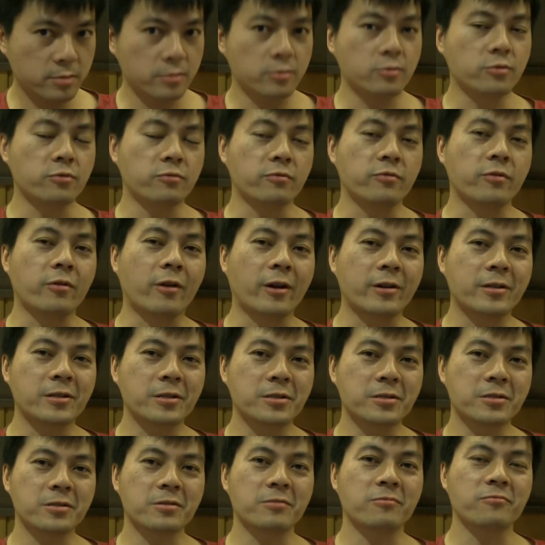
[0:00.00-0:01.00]
do drag
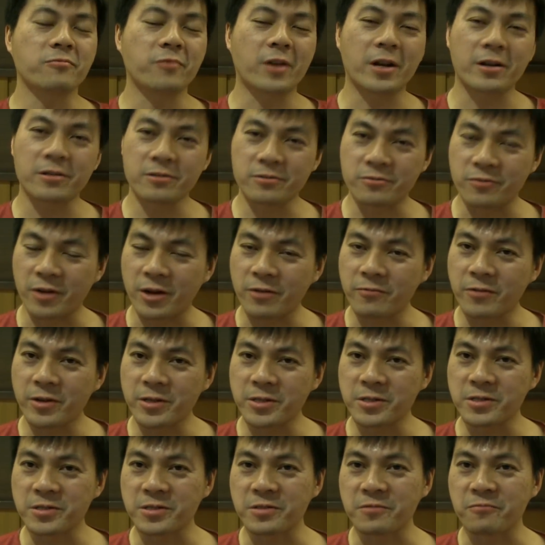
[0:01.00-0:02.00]

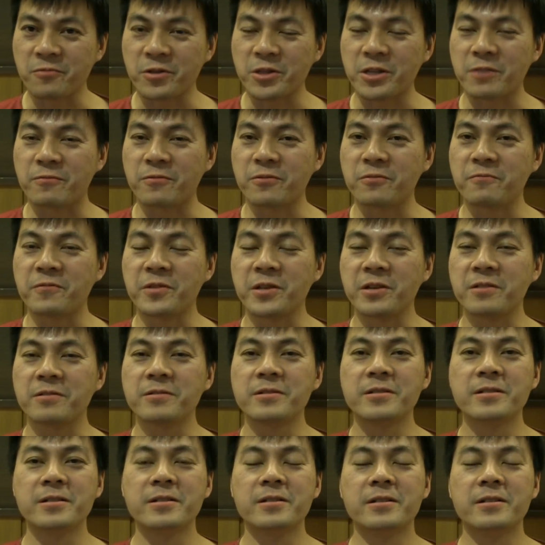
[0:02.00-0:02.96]
races and whatever over there.